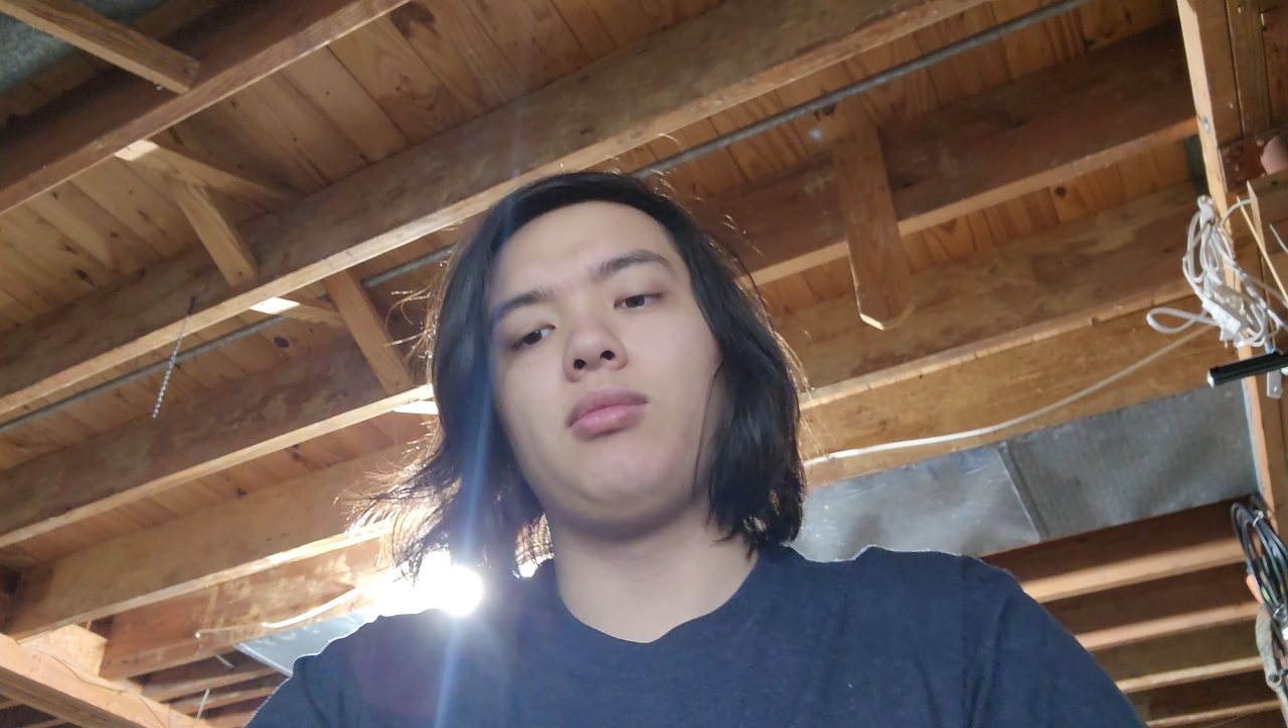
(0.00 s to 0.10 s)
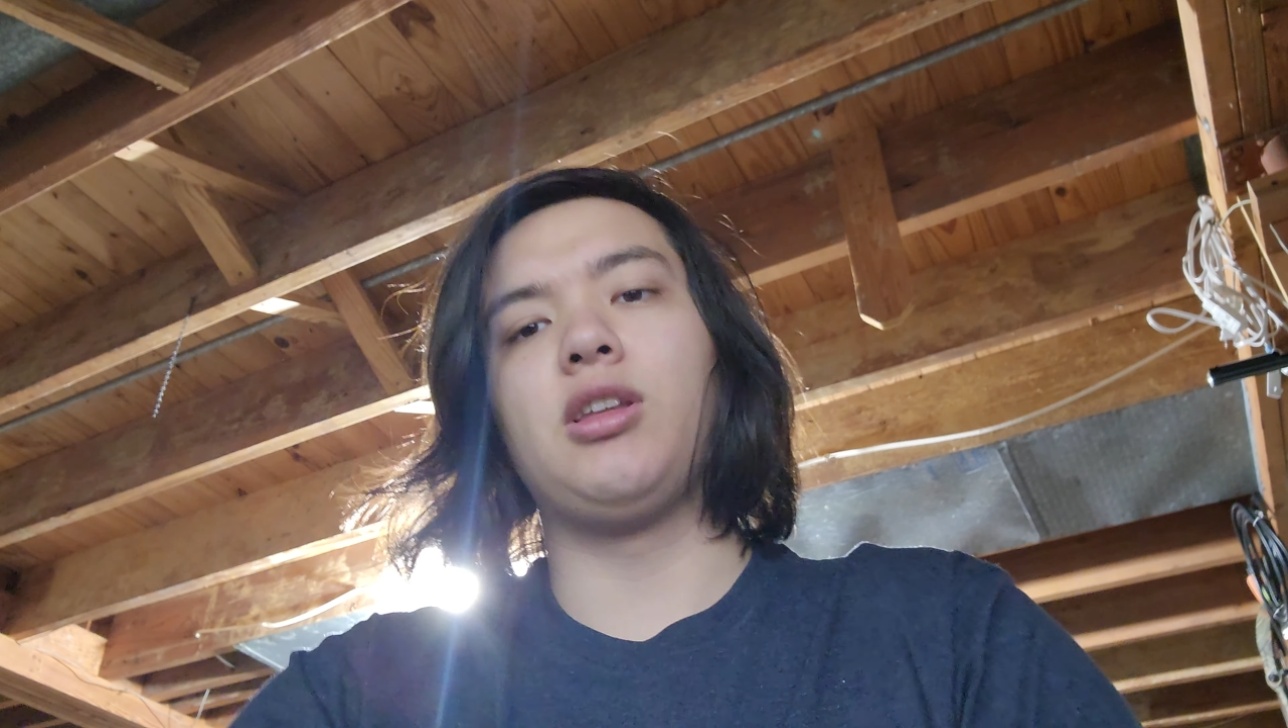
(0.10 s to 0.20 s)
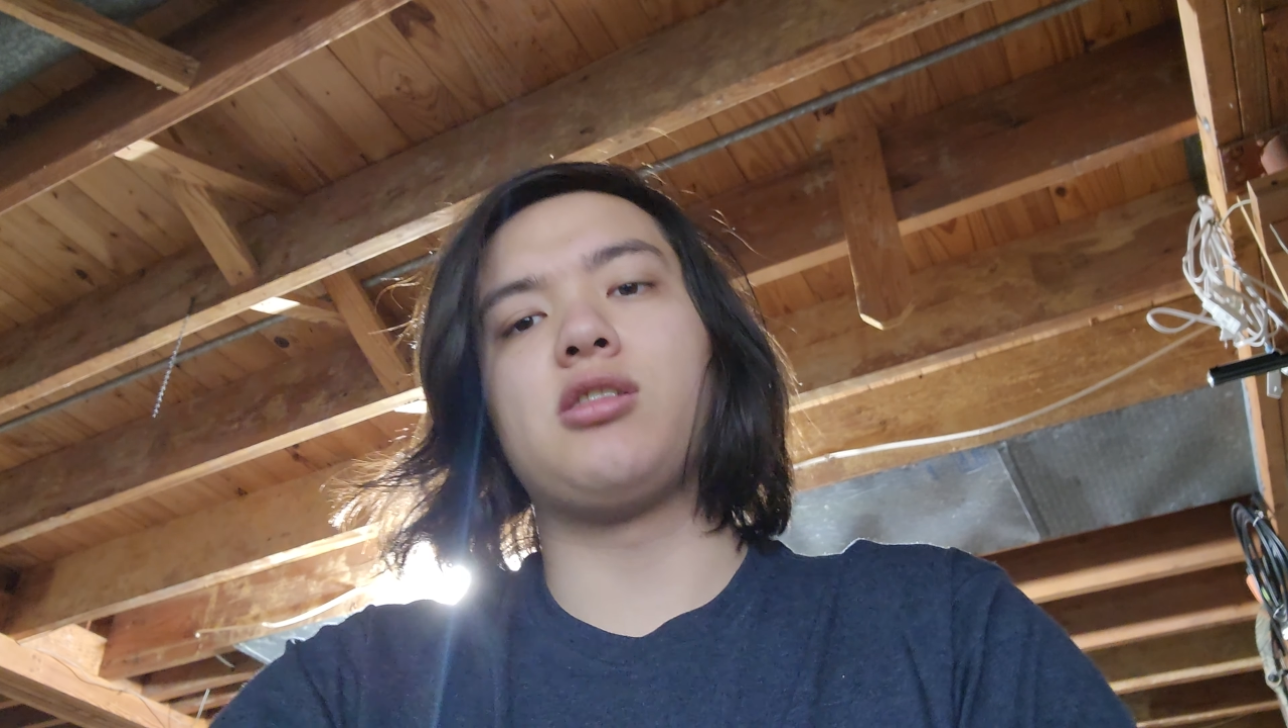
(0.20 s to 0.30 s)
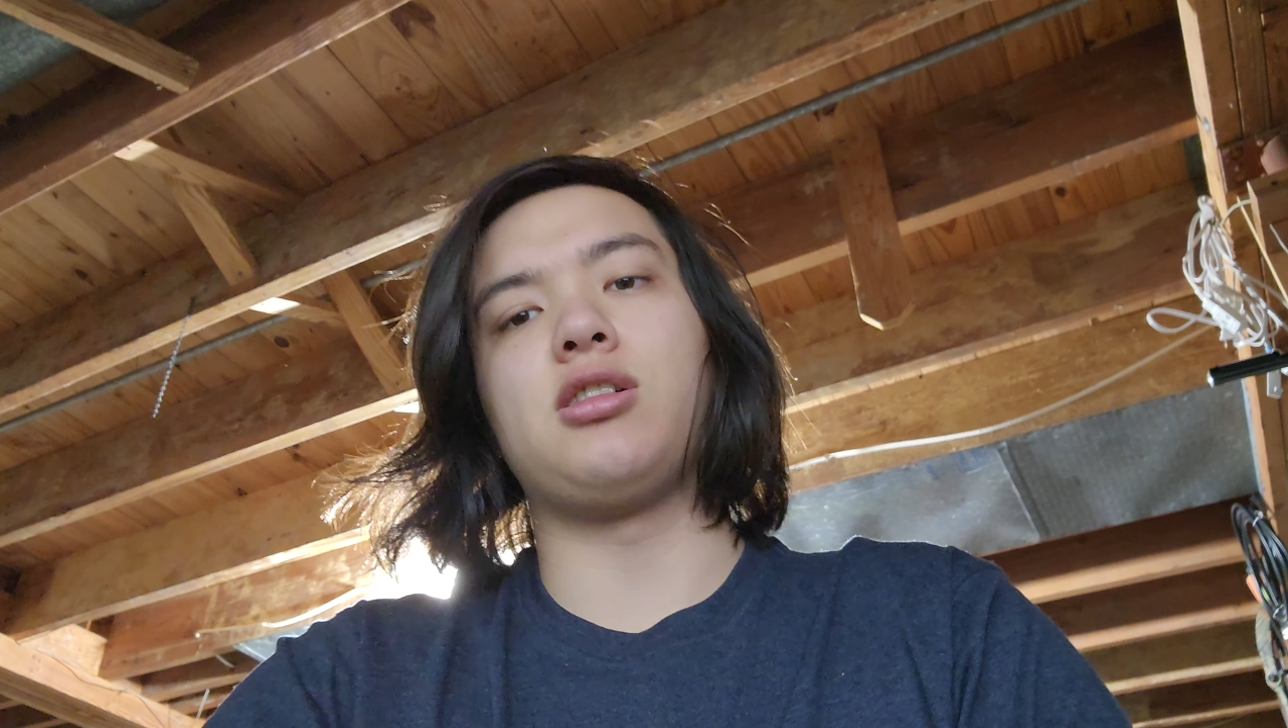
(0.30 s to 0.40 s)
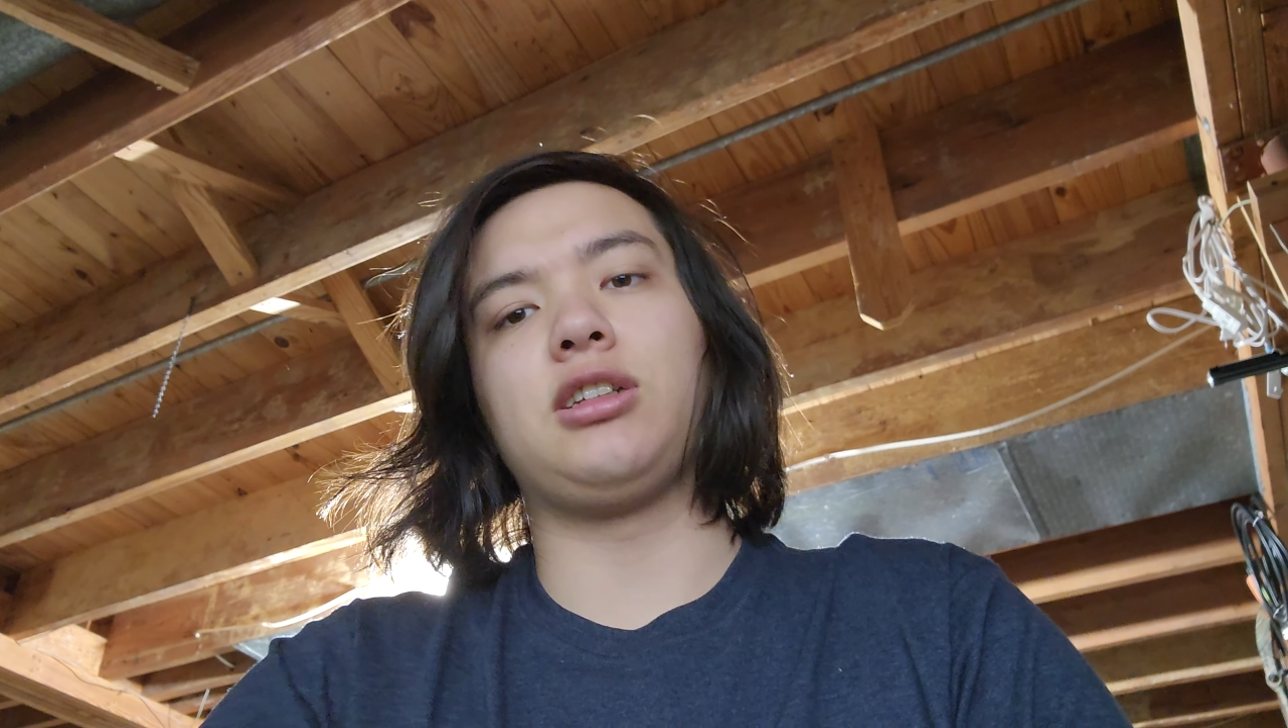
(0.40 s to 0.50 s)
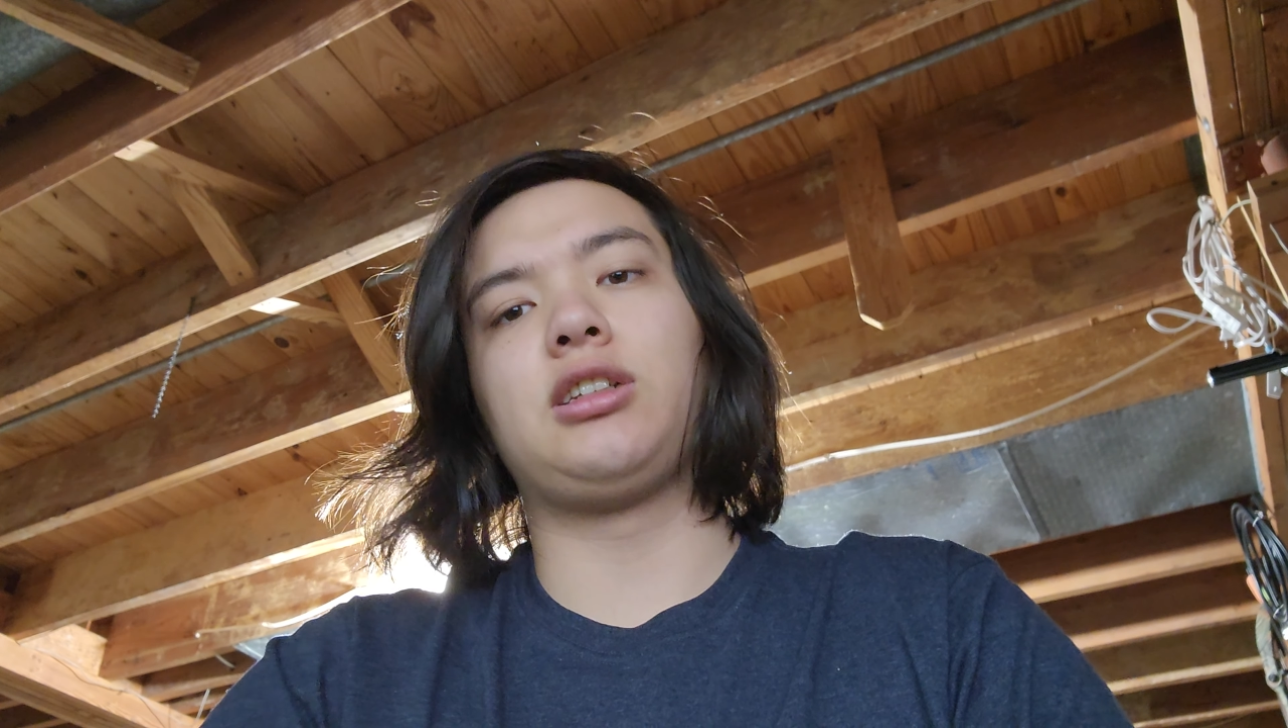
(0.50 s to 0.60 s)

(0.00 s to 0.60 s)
this on an